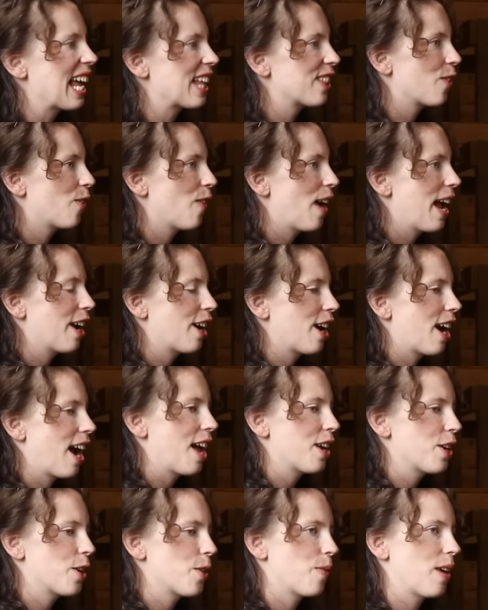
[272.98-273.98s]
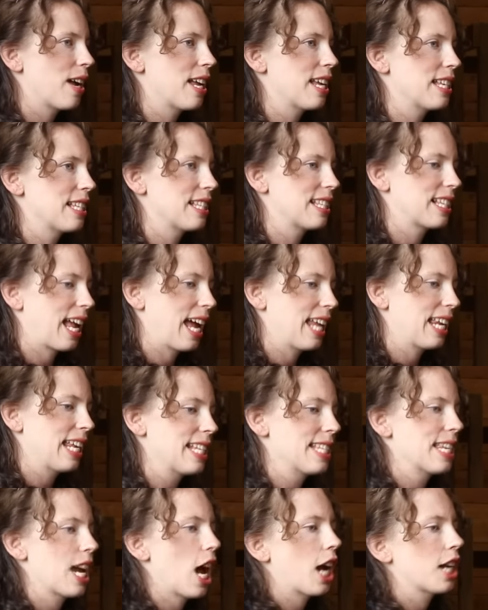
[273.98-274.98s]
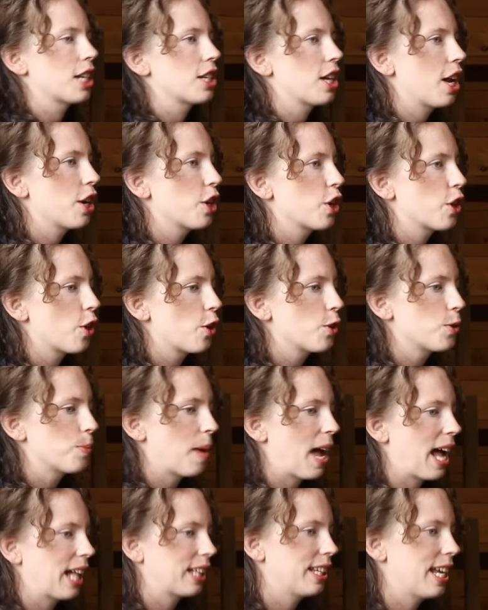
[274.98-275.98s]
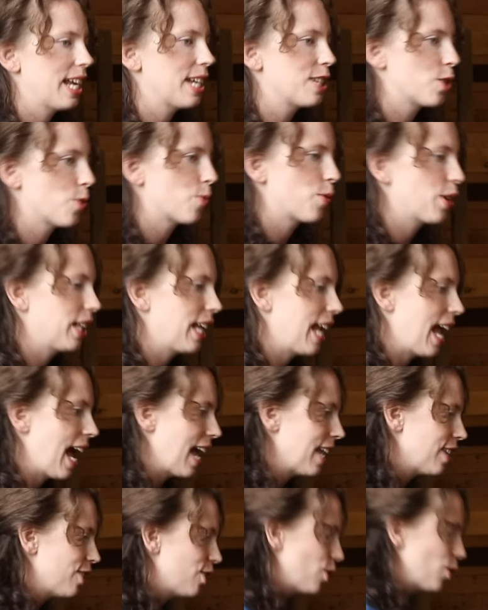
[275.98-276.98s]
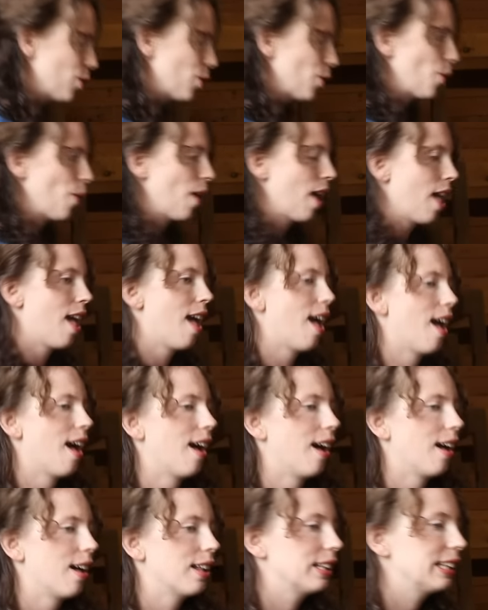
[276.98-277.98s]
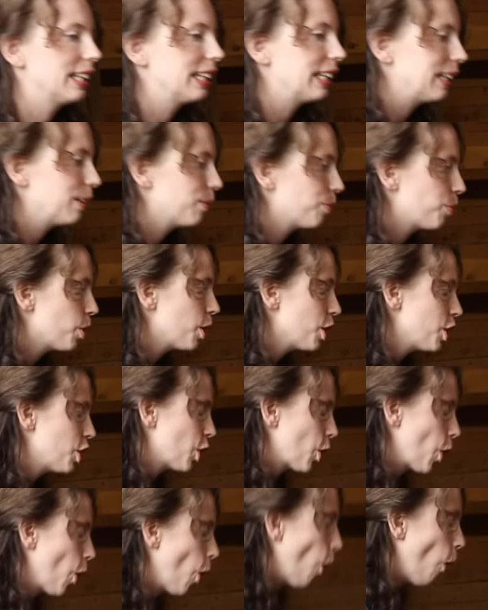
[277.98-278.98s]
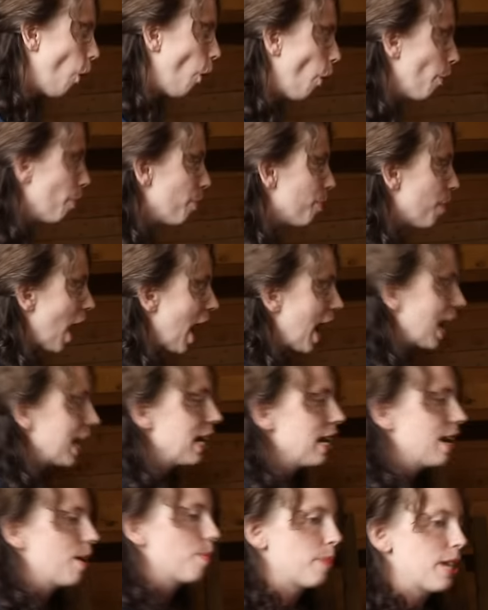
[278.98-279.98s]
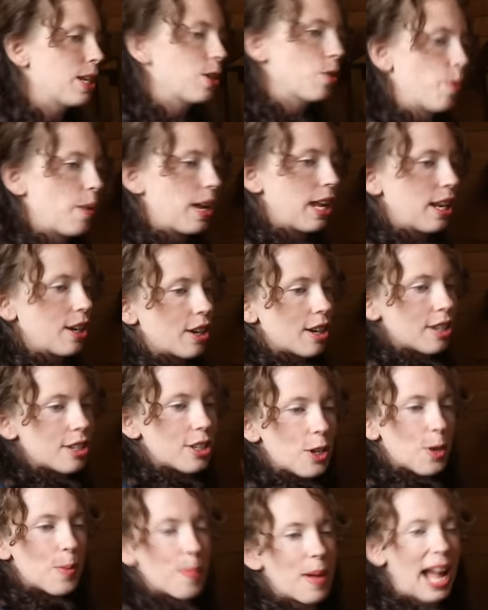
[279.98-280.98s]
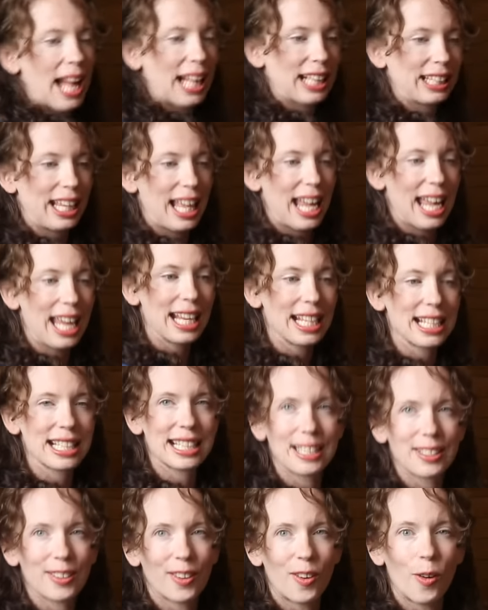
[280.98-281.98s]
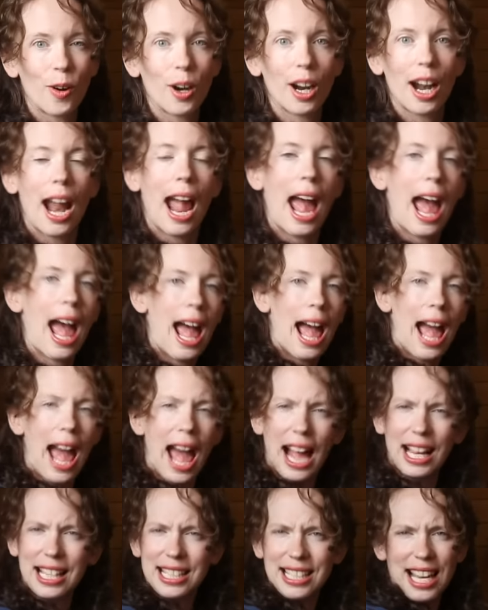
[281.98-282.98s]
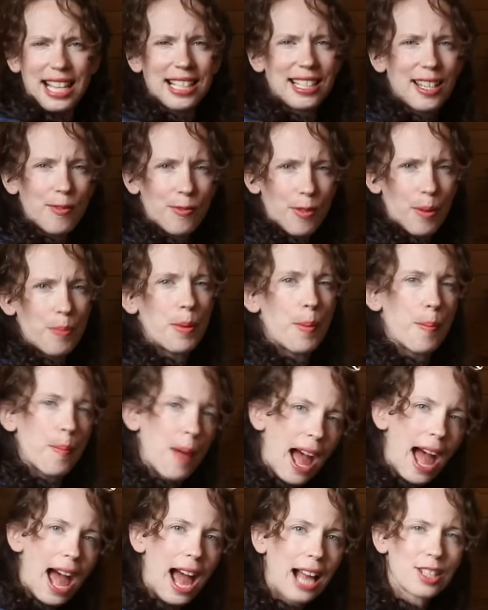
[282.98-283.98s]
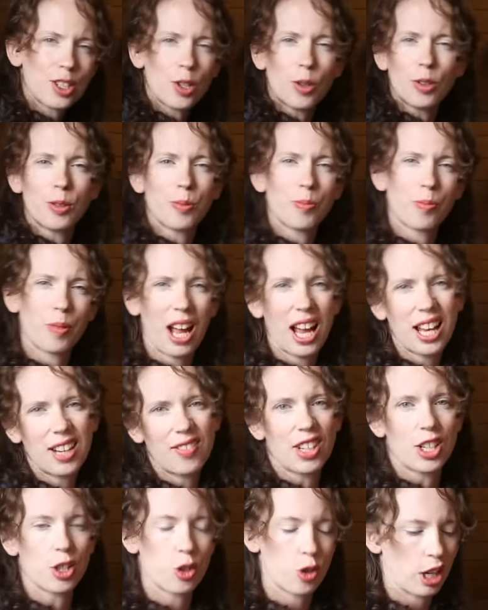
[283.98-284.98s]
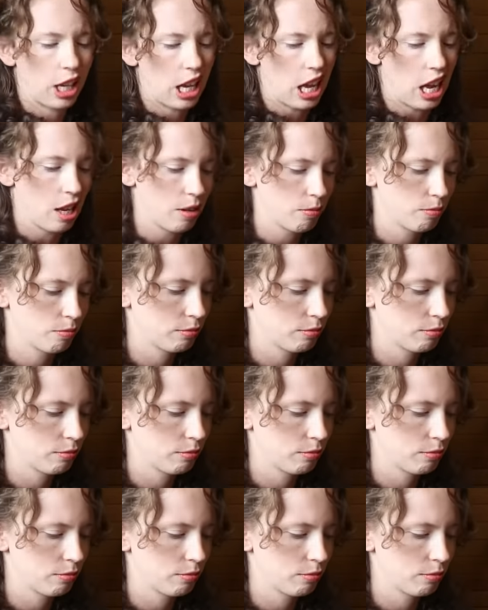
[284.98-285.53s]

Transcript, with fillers: and the way her udder was kind of tucked under those back legs, you really had to put your whole body in between her two back legs or access it from the back. So it was kind of a tricky,